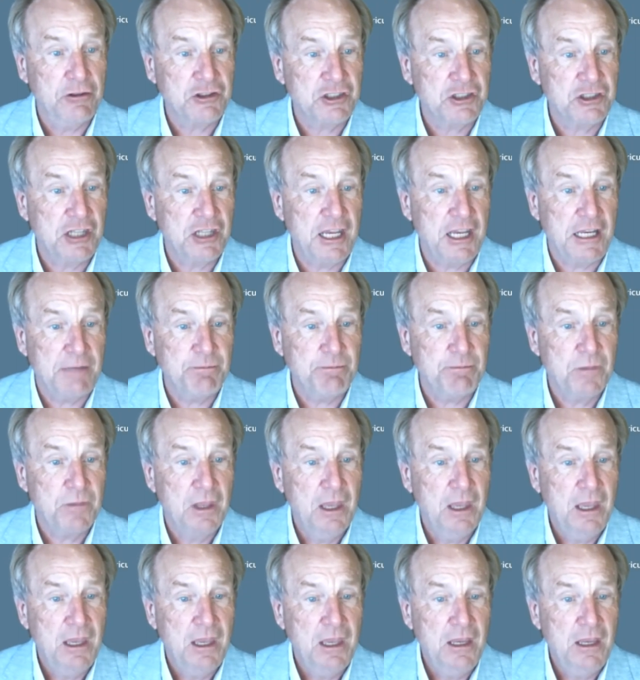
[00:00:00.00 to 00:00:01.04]
the state.
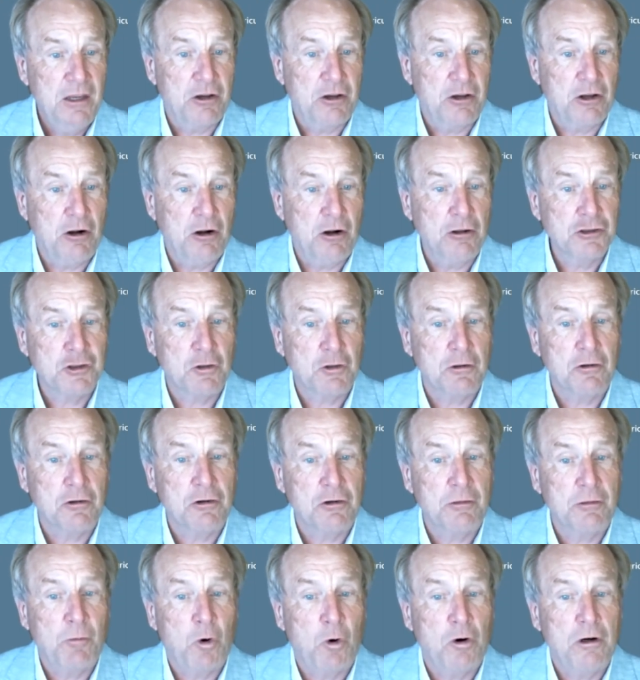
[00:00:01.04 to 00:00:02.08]
You can also
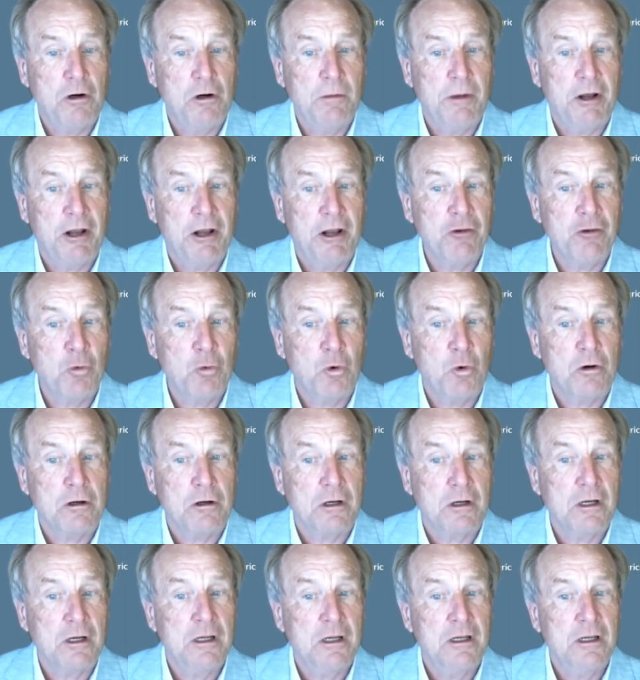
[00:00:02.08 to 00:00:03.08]
learn more about other work